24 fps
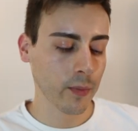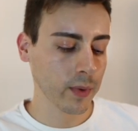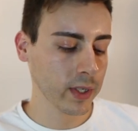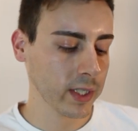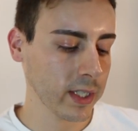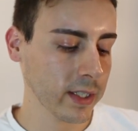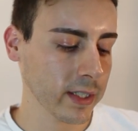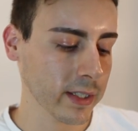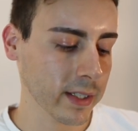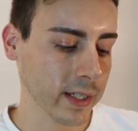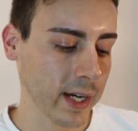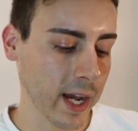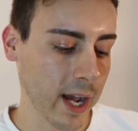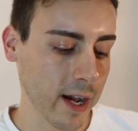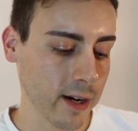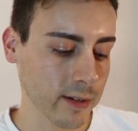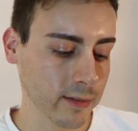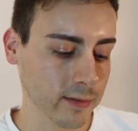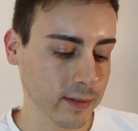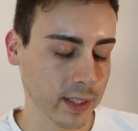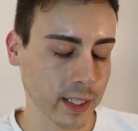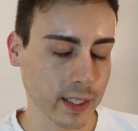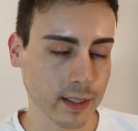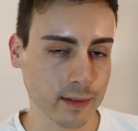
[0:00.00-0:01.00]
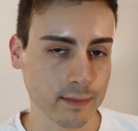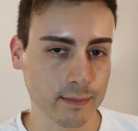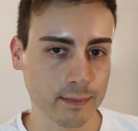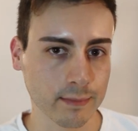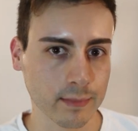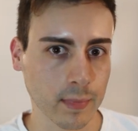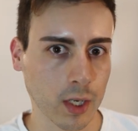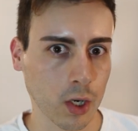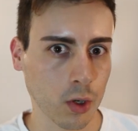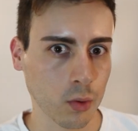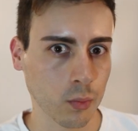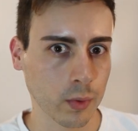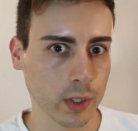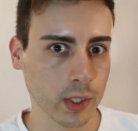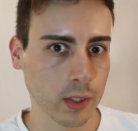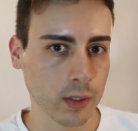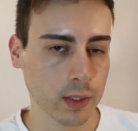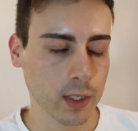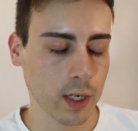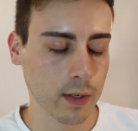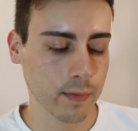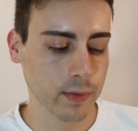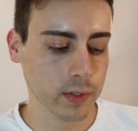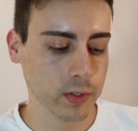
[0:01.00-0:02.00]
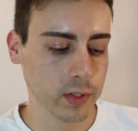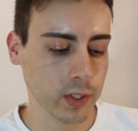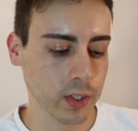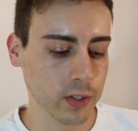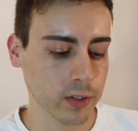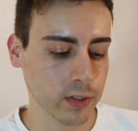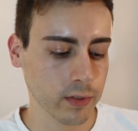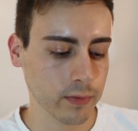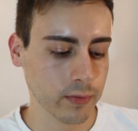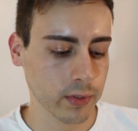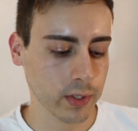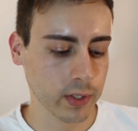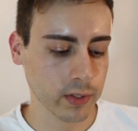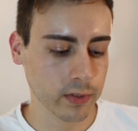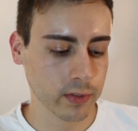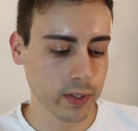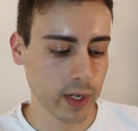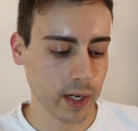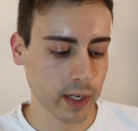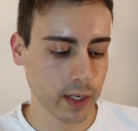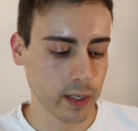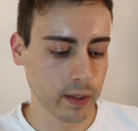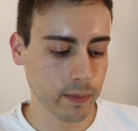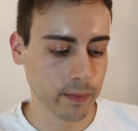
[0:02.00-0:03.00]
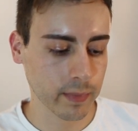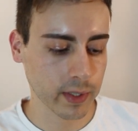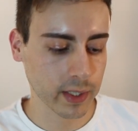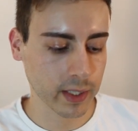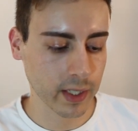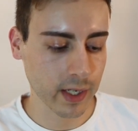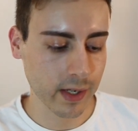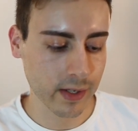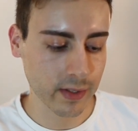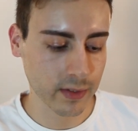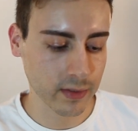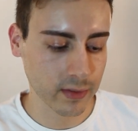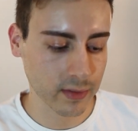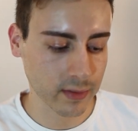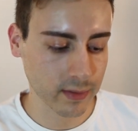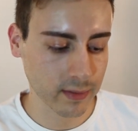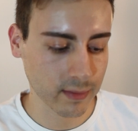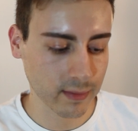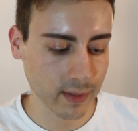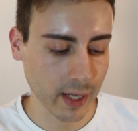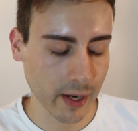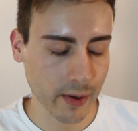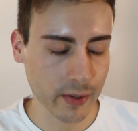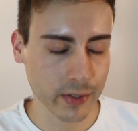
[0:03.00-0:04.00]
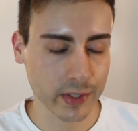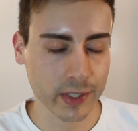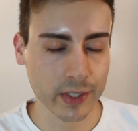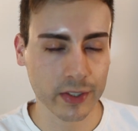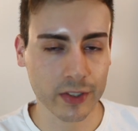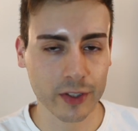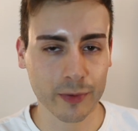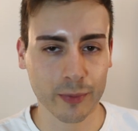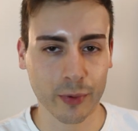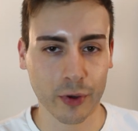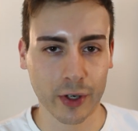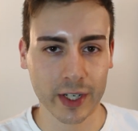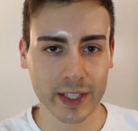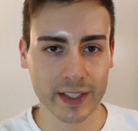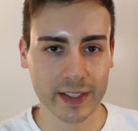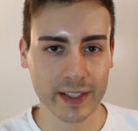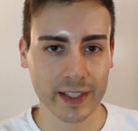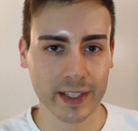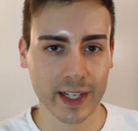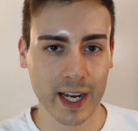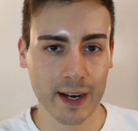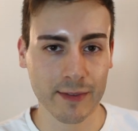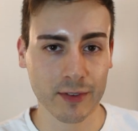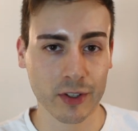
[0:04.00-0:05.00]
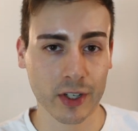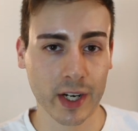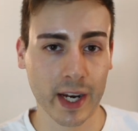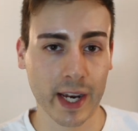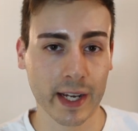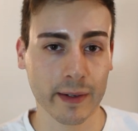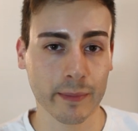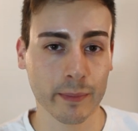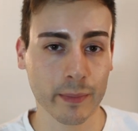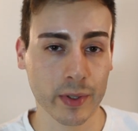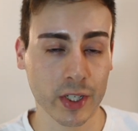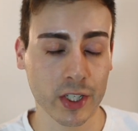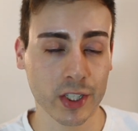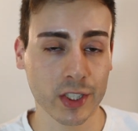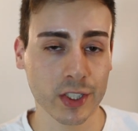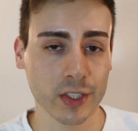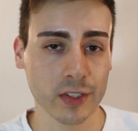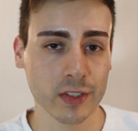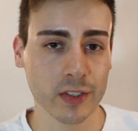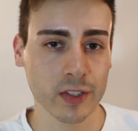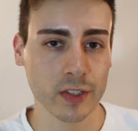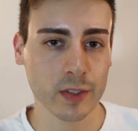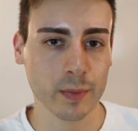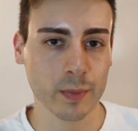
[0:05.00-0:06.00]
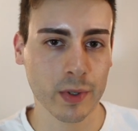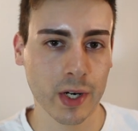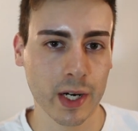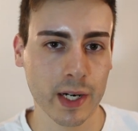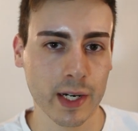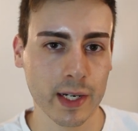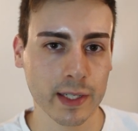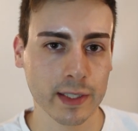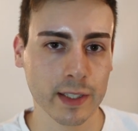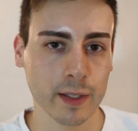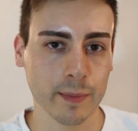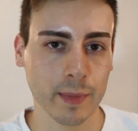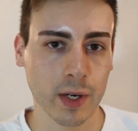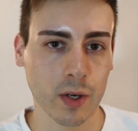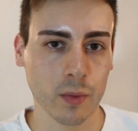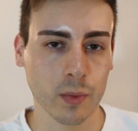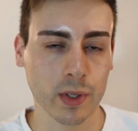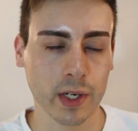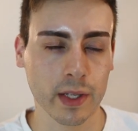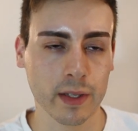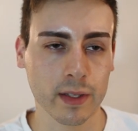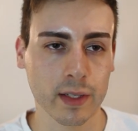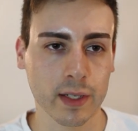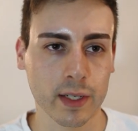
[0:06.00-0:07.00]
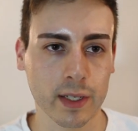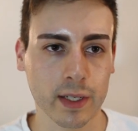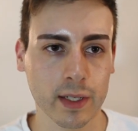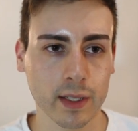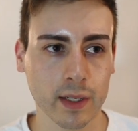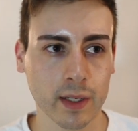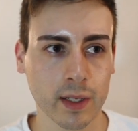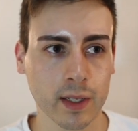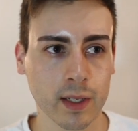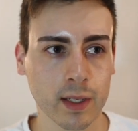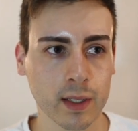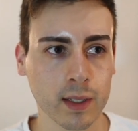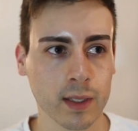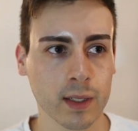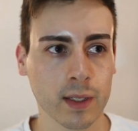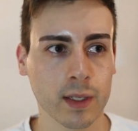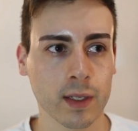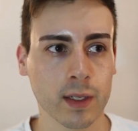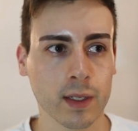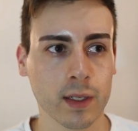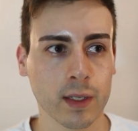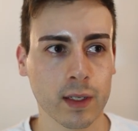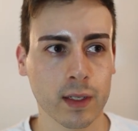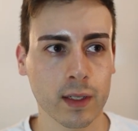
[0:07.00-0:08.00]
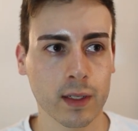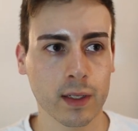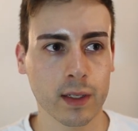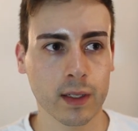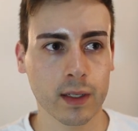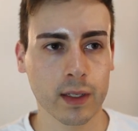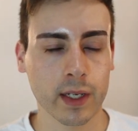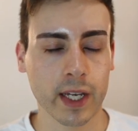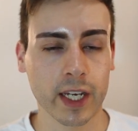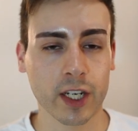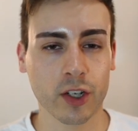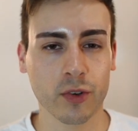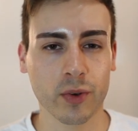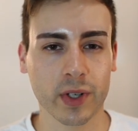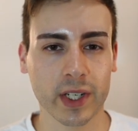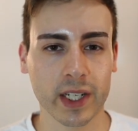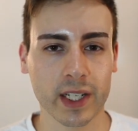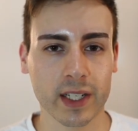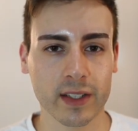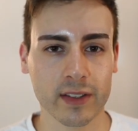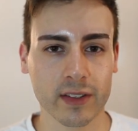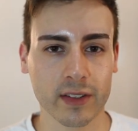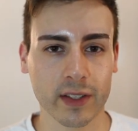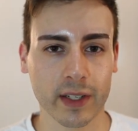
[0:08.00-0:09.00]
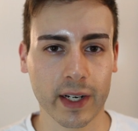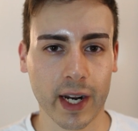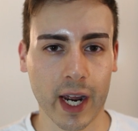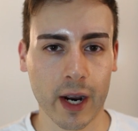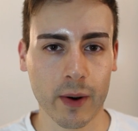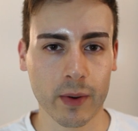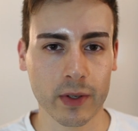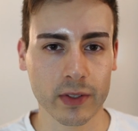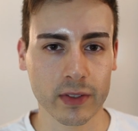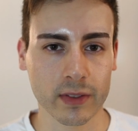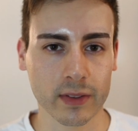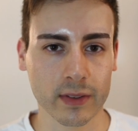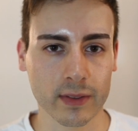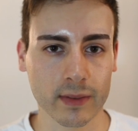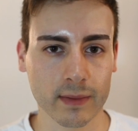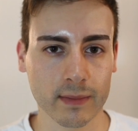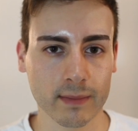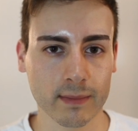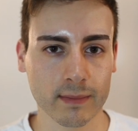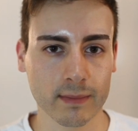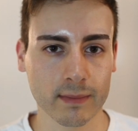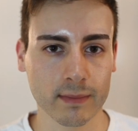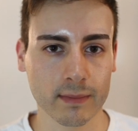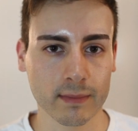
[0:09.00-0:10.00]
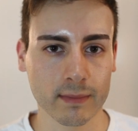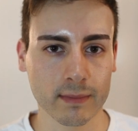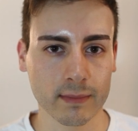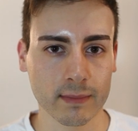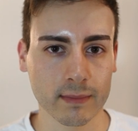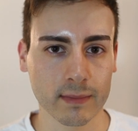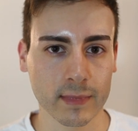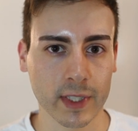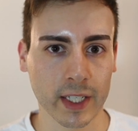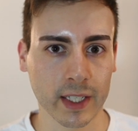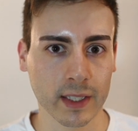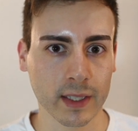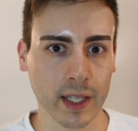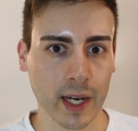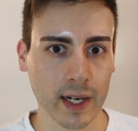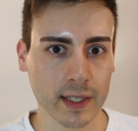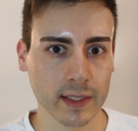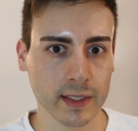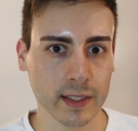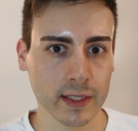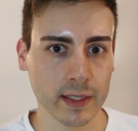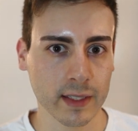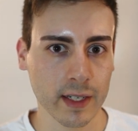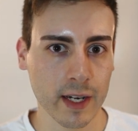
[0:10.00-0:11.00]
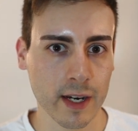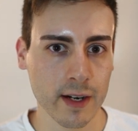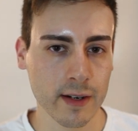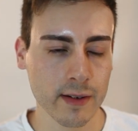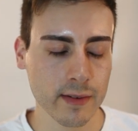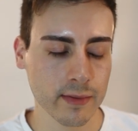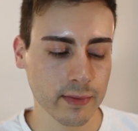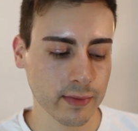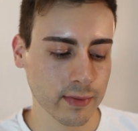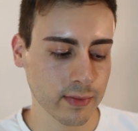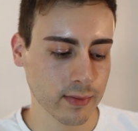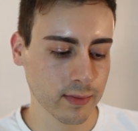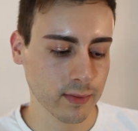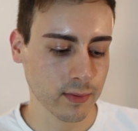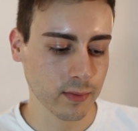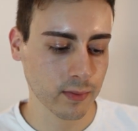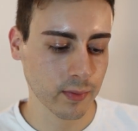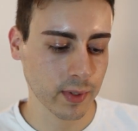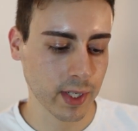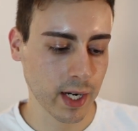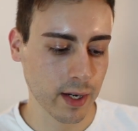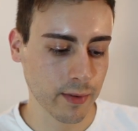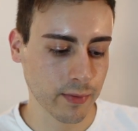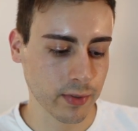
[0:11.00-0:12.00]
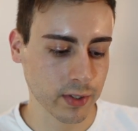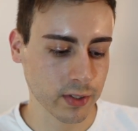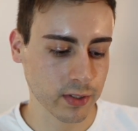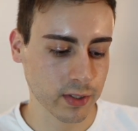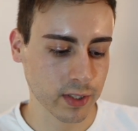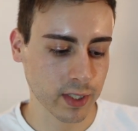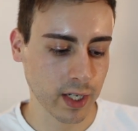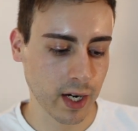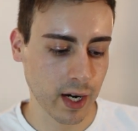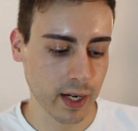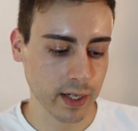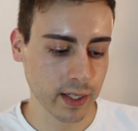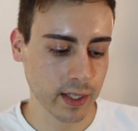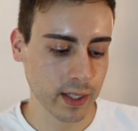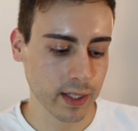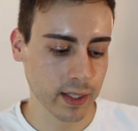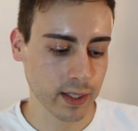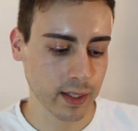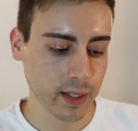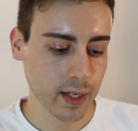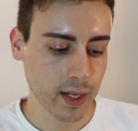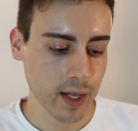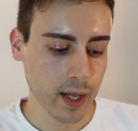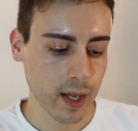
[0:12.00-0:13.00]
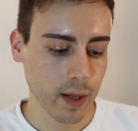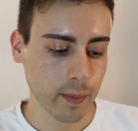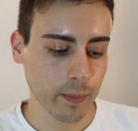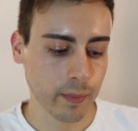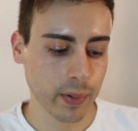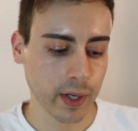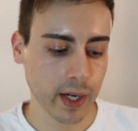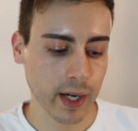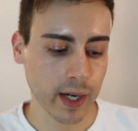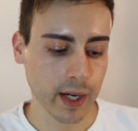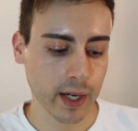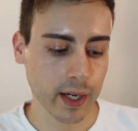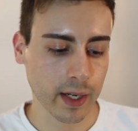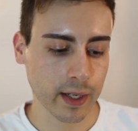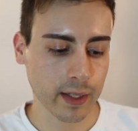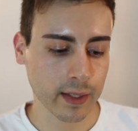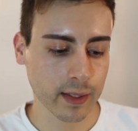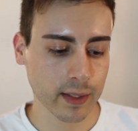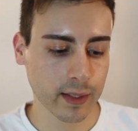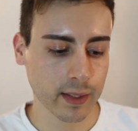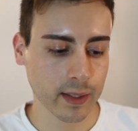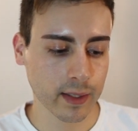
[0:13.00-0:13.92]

we need to have like a real conversation for a second, because I was disappointed after I had purchased this product about one of the ingredients that I was neglectant of when I first got it. But